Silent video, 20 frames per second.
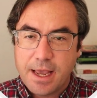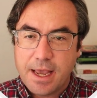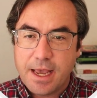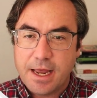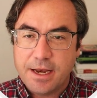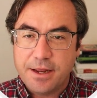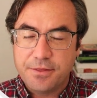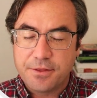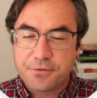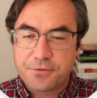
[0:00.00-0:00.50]

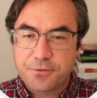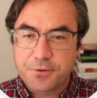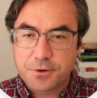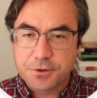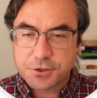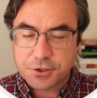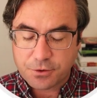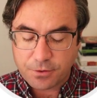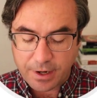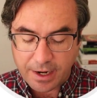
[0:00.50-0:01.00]
And in the
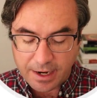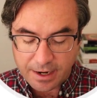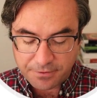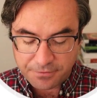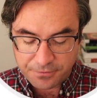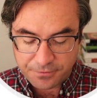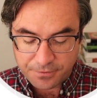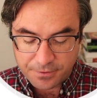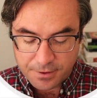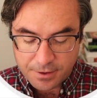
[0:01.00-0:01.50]
first
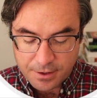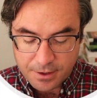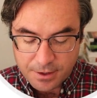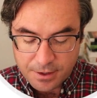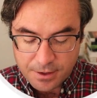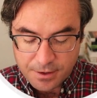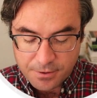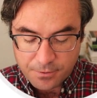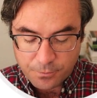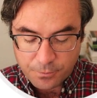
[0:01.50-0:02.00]
graph,
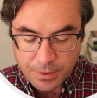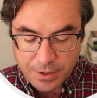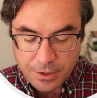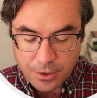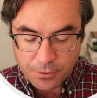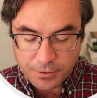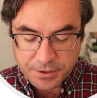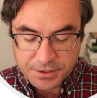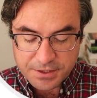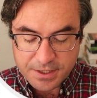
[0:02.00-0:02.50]
we
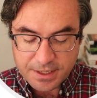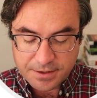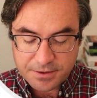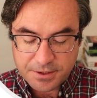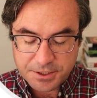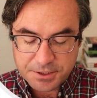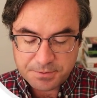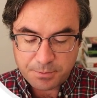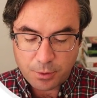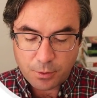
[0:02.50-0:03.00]
notice that
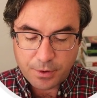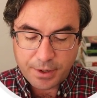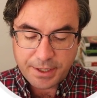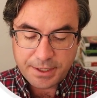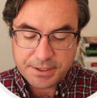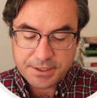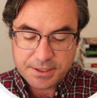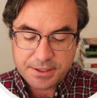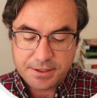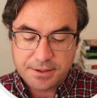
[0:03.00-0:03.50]
this
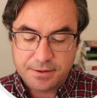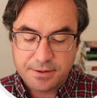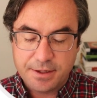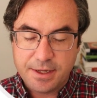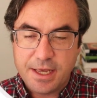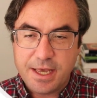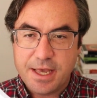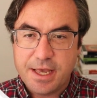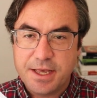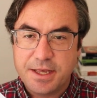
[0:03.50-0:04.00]
point
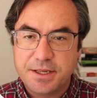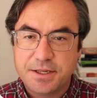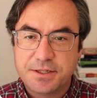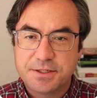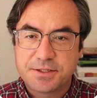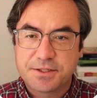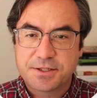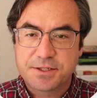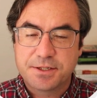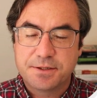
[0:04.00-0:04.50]

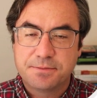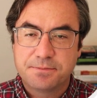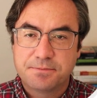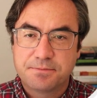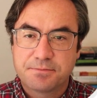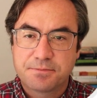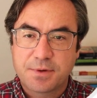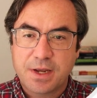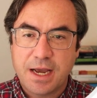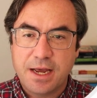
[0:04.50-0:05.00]
is
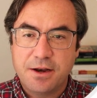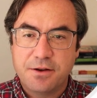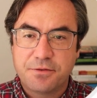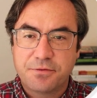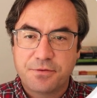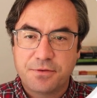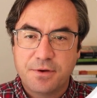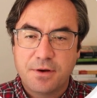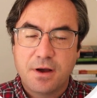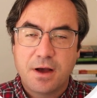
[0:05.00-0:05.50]
kind
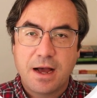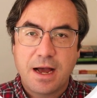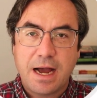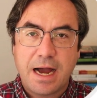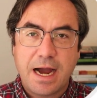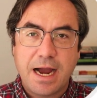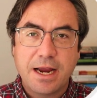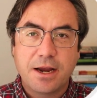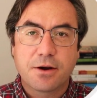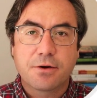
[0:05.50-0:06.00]
of
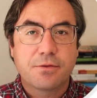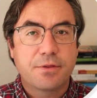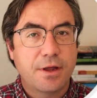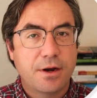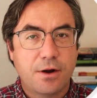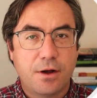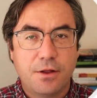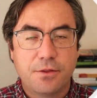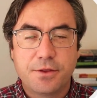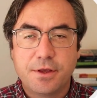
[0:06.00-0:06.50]
higher
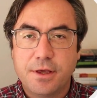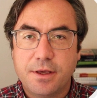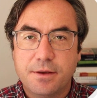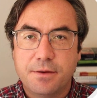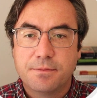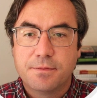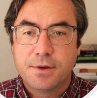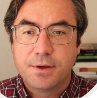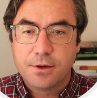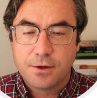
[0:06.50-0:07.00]
than all the,
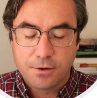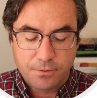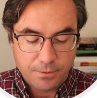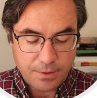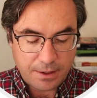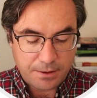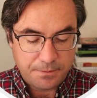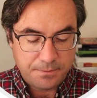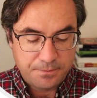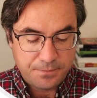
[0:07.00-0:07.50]

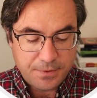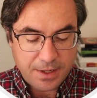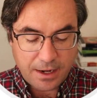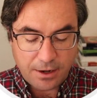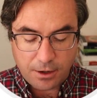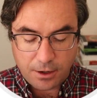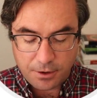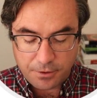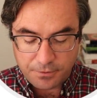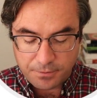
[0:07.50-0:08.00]
well, not
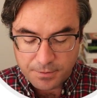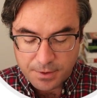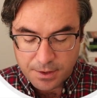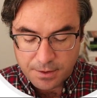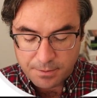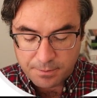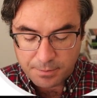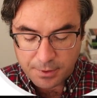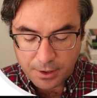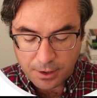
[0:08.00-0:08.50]
all,
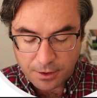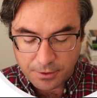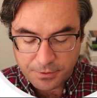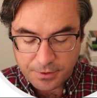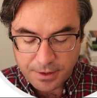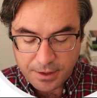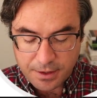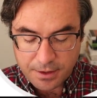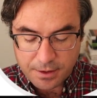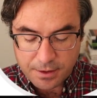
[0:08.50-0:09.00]
but all
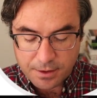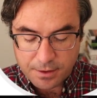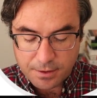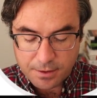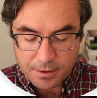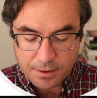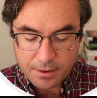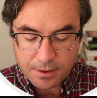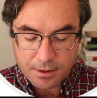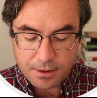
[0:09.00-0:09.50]
the
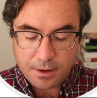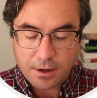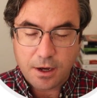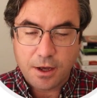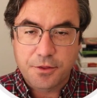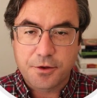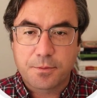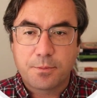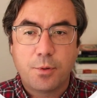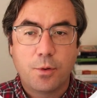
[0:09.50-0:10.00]

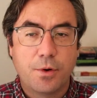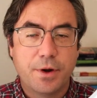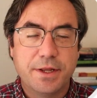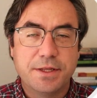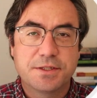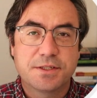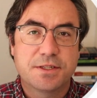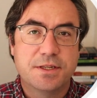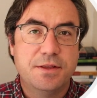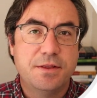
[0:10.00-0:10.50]
other
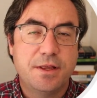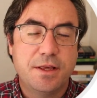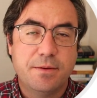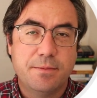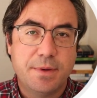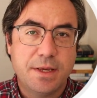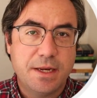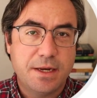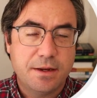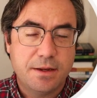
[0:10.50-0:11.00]
points in
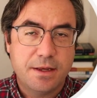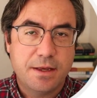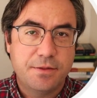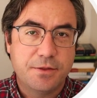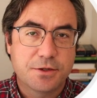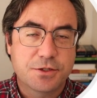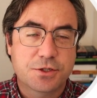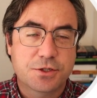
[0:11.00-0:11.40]
the